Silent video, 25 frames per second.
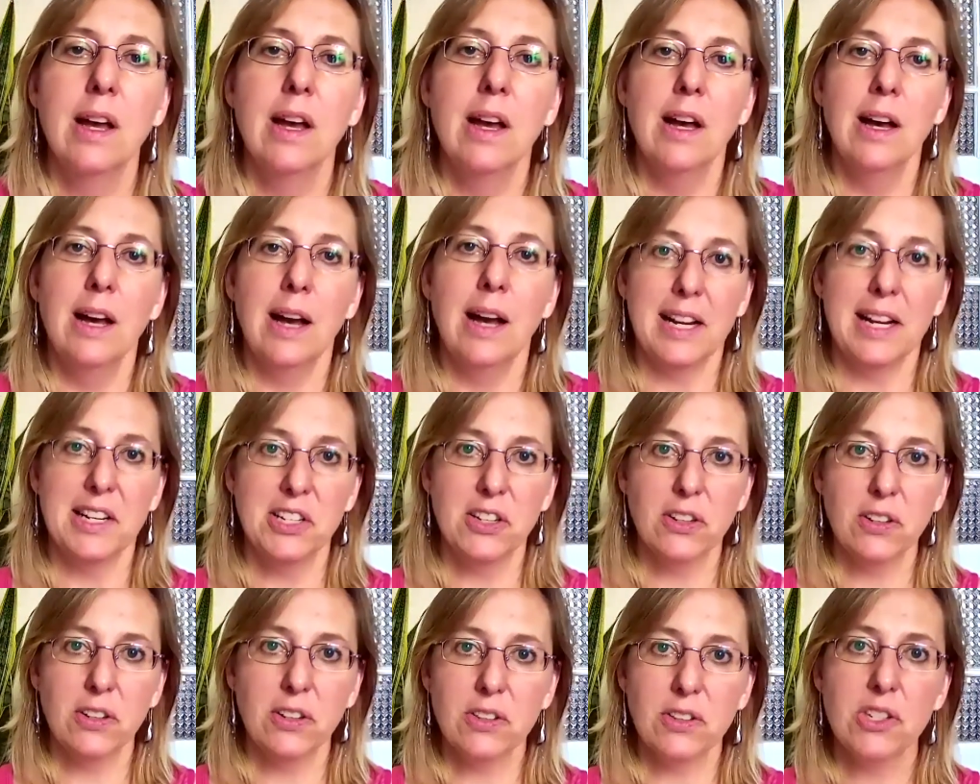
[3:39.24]
I took
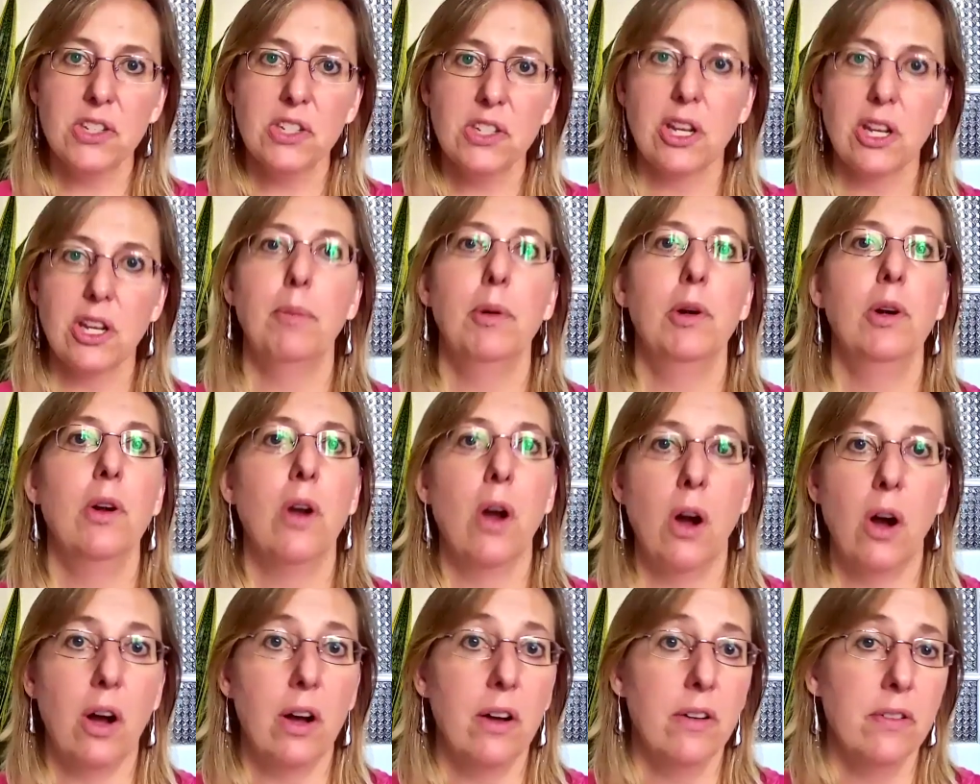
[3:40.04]
the summer
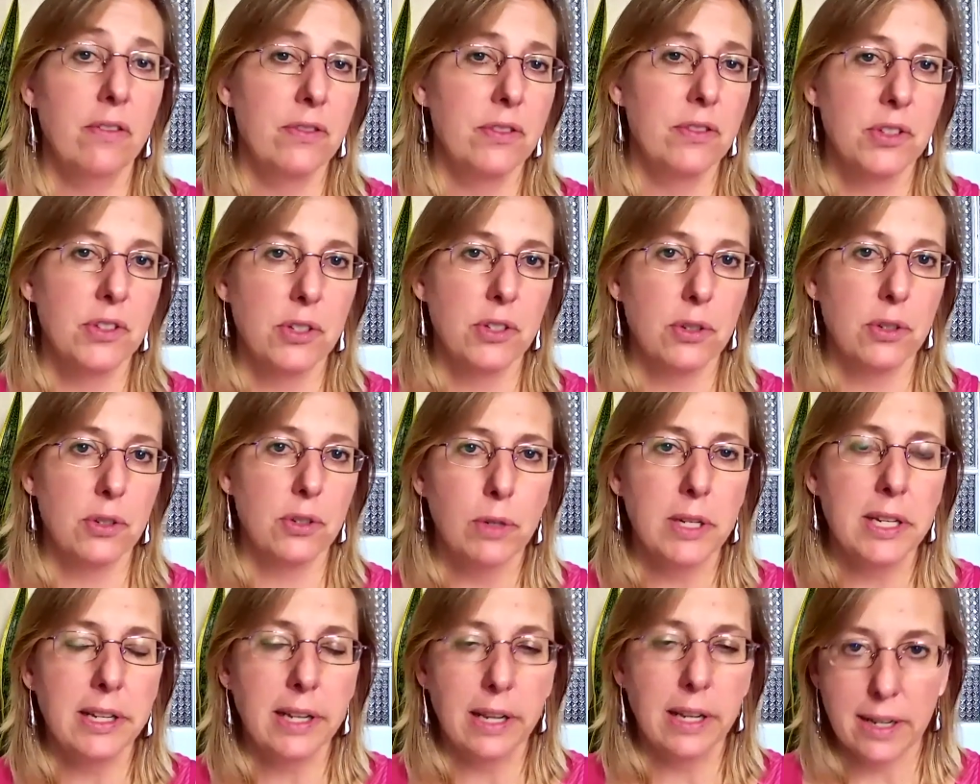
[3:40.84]
off to
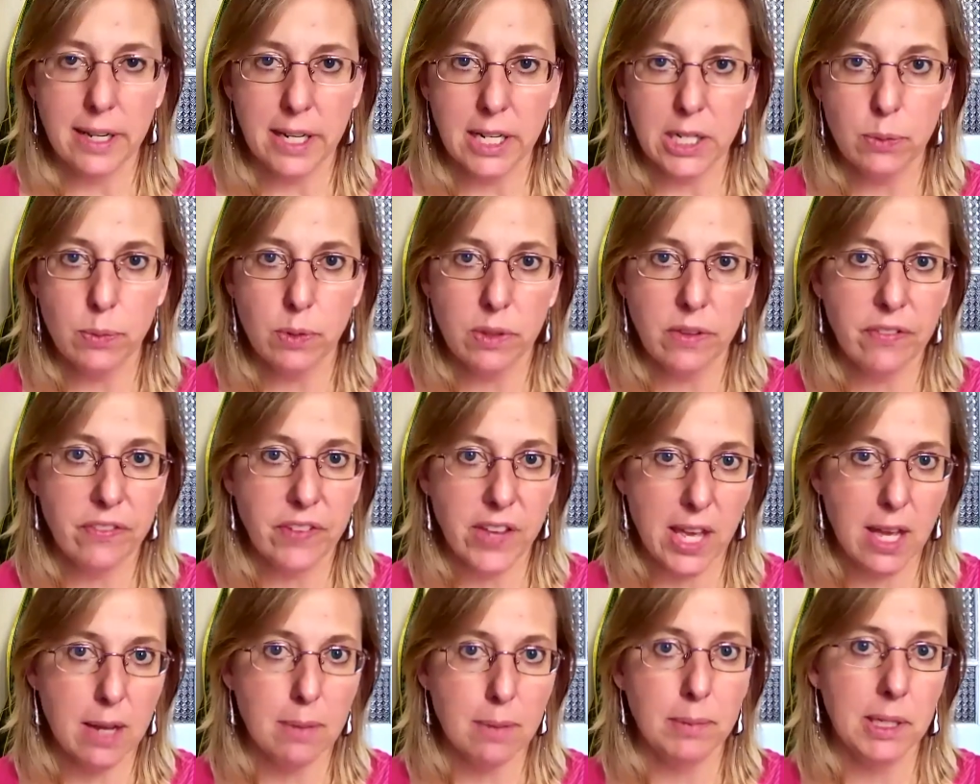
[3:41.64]
reconnect with
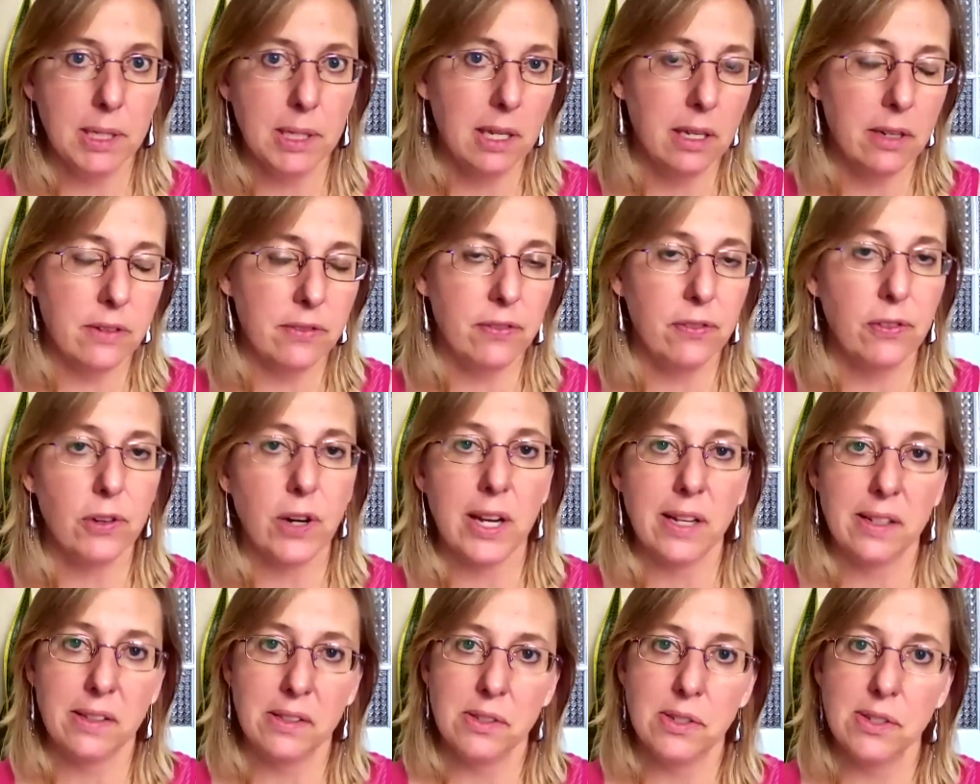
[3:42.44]
family and
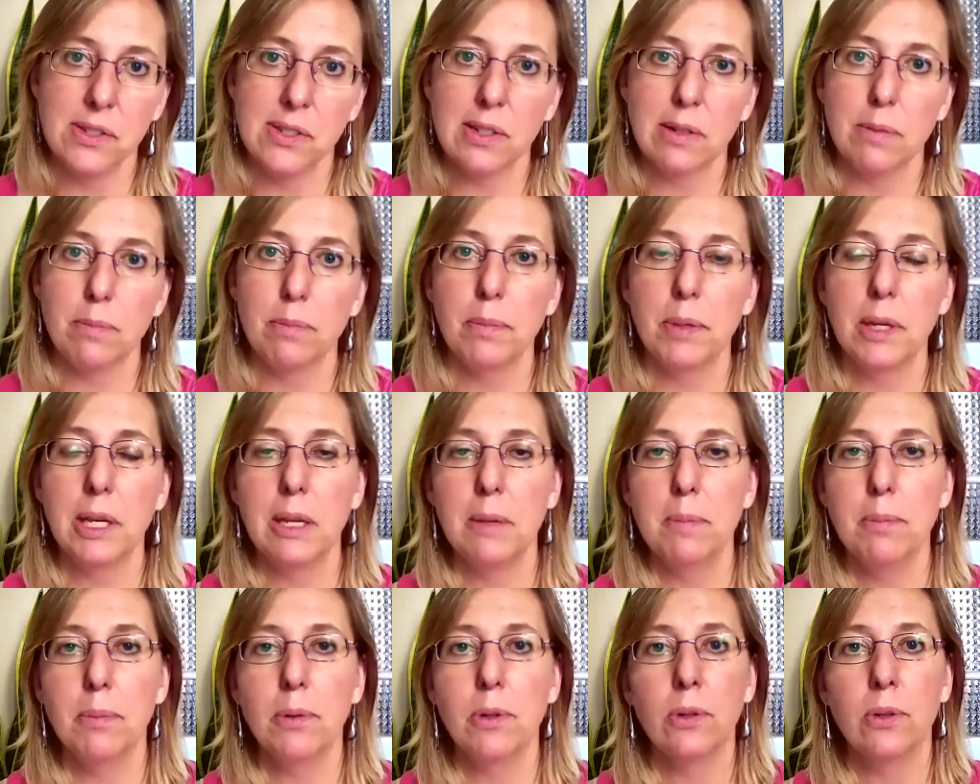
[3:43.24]
friends and
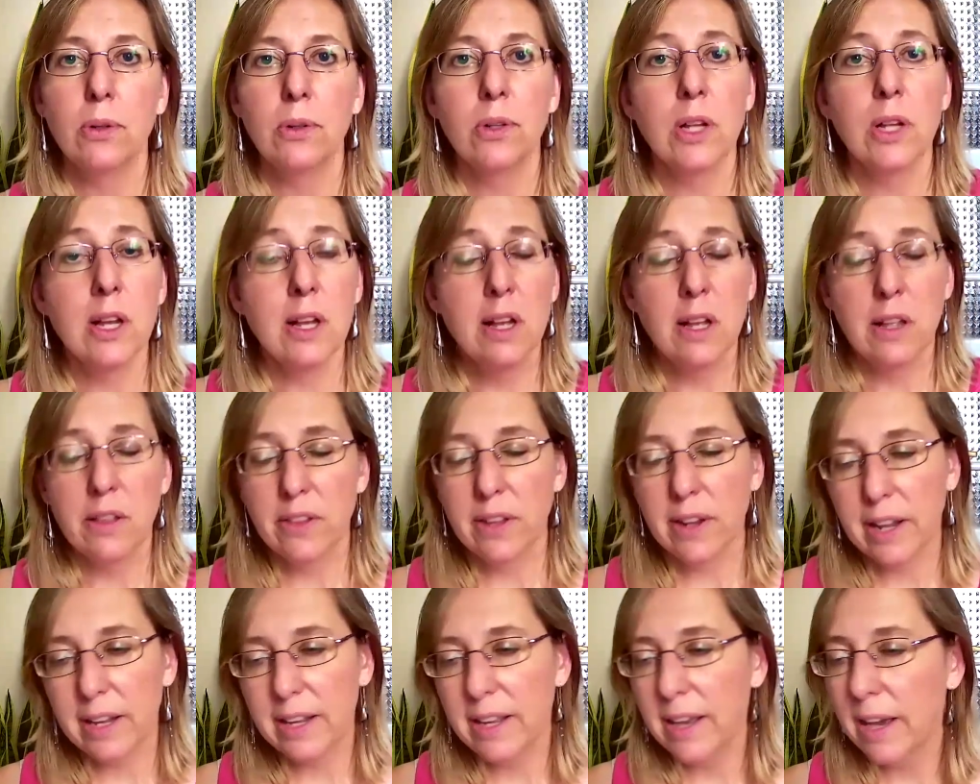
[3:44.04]
people that I
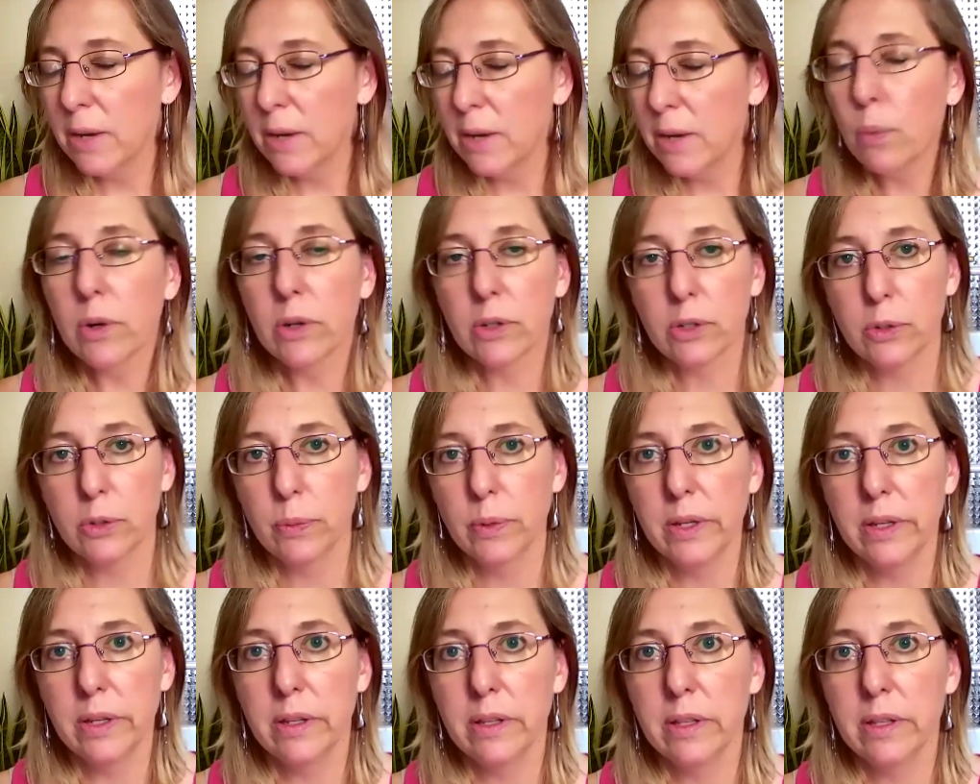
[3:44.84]
had worked with,